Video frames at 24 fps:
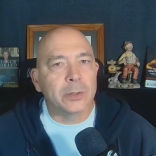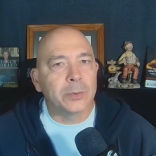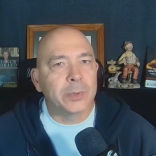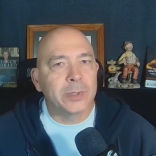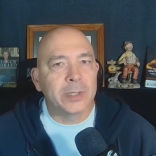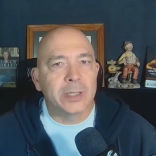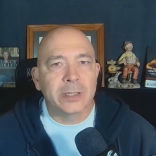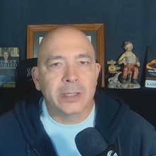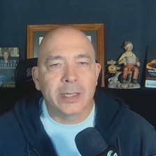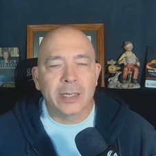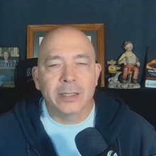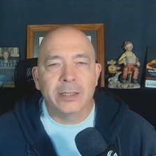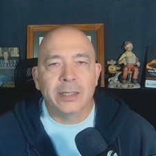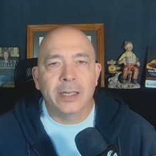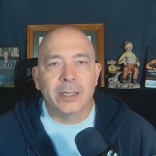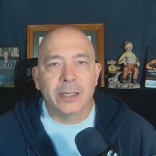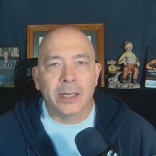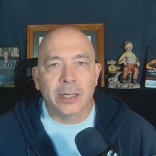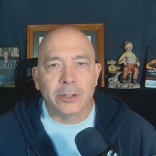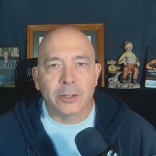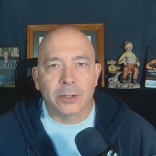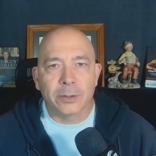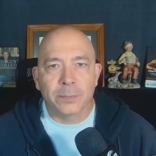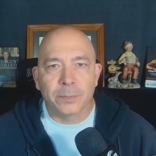We'll just say a
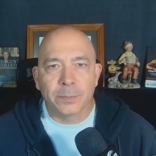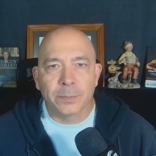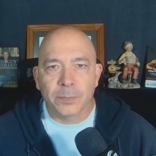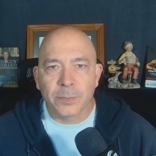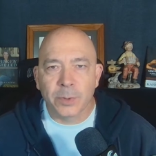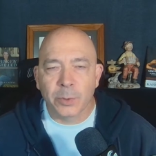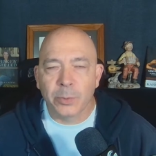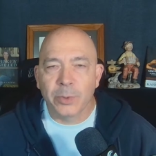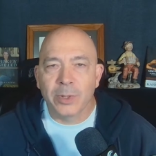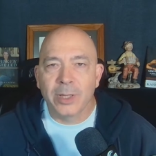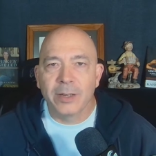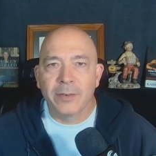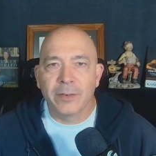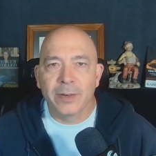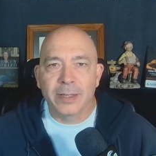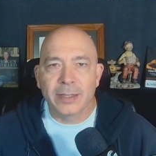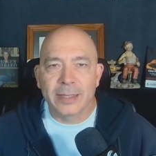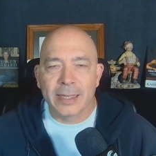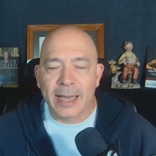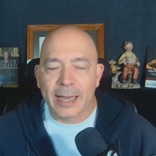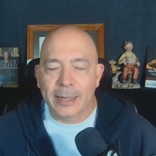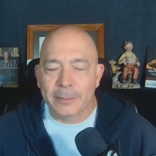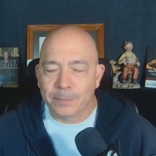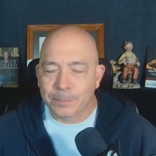teenager. We'll leave it at
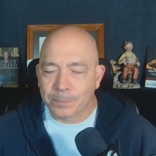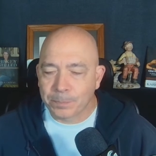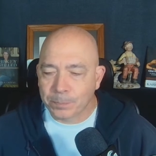that.